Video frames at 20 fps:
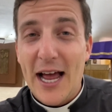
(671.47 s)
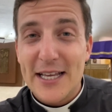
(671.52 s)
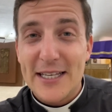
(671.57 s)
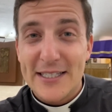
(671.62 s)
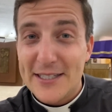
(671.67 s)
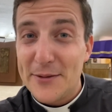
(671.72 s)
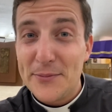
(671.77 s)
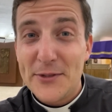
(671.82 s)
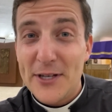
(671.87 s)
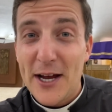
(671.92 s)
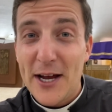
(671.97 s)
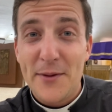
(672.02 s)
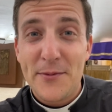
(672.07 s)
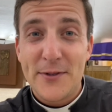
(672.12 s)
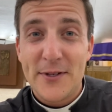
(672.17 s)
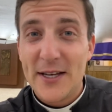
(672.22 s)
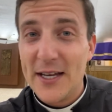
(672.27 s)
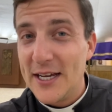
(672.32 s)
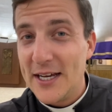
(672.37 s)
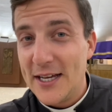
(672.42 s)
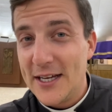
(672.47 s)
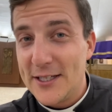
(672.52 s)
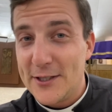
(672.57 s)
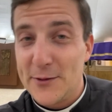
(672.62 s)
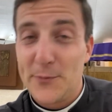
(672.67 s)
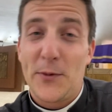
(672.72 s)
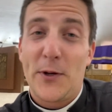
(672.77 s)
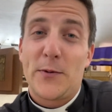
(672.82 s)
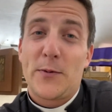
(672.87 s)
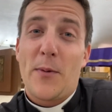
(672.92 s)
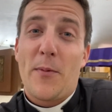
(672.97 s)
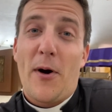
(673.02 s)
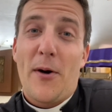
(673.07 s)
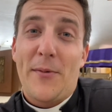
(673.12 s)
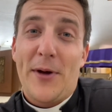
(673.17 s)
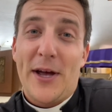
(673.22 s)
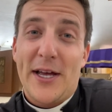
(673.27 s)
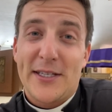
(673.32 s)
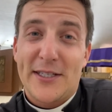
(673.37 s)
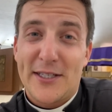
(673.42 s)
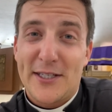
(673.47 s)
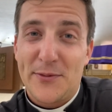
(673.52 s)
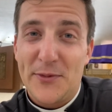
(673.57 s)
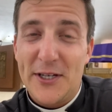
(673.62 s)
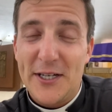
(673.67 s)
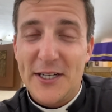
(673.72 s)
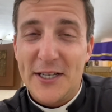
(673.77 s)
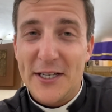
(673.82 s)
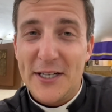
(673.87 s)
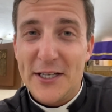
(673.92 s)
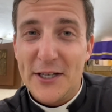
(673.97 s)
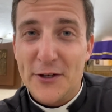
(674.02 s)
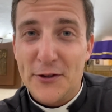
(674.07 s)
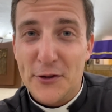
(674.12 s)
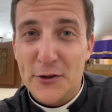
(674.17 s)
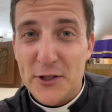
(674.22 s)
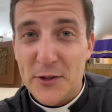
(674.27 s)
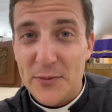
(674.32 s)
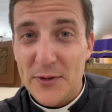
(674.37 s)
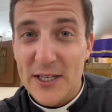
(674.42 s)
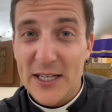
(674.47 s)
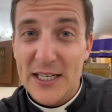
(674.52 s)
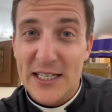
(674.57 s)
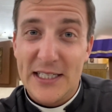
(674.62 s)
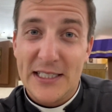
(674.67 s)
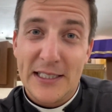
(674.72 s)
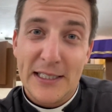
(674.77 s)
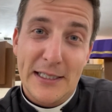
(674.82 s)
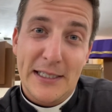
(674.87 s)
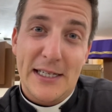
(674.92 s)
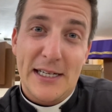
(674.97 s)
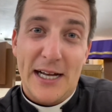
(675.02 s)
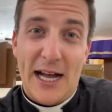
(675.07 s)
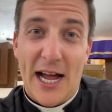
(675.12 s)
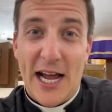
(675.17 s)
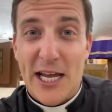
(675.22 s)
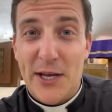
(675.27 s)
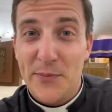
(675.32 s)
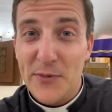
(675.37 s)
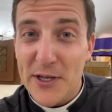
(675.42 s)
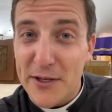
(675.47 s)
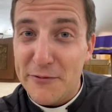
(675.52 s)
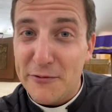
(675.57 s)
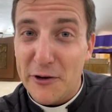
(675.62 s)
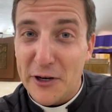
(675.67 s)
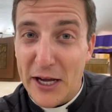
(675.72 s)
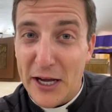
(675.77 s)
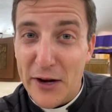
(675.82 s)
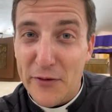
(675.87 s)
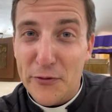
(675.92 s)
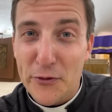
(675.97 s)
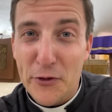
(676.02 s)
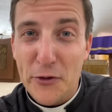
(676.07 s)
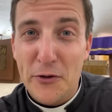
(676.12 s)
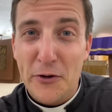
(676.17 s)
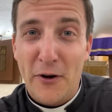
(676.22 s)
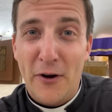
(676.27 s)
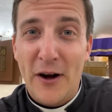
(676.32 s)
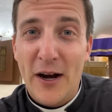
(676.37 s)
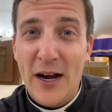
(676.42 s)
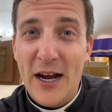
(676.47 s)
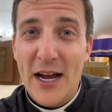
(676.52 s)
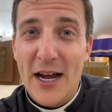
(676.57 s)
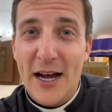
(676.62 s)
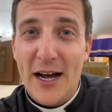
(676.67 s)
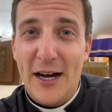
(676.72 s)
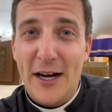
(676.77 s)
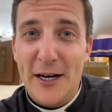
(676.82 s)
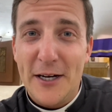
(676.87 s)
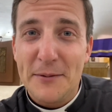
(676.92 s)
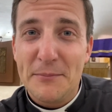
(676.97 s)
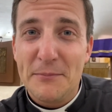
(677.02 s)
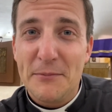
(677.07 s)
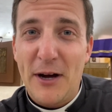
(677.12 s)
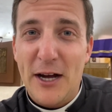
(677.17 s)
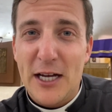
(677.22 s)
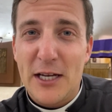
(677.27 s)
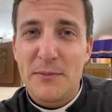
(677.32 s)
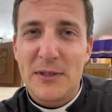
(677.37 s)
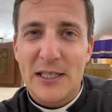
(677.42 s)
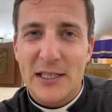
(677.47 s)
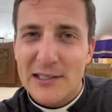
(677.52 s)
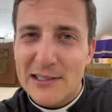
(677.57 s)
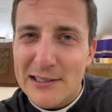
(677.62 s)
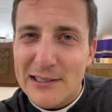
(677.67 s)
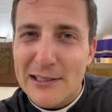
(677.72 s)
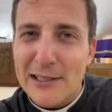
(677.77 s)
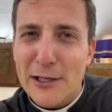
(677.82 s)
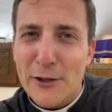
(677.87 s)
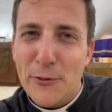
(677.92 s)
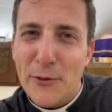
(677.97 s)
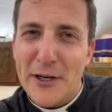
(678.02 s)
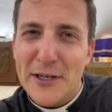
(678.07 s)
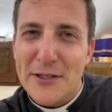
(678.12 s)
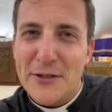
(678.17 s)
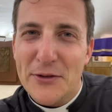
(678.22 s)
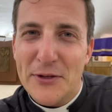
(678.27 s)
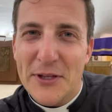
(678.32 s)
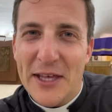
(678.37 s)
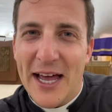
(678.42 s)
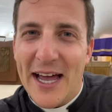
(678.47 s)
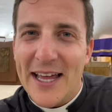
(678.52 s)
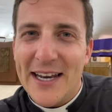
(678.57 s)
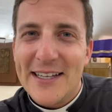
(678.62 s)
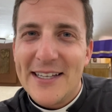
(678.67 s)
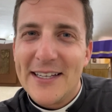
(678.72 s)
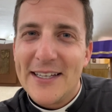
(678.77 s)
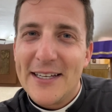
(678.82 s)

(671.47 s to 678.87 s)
Sometimes my mom asks me to, you know, do something and I can be forgetful, or I can be like, oh, I don't want to do that.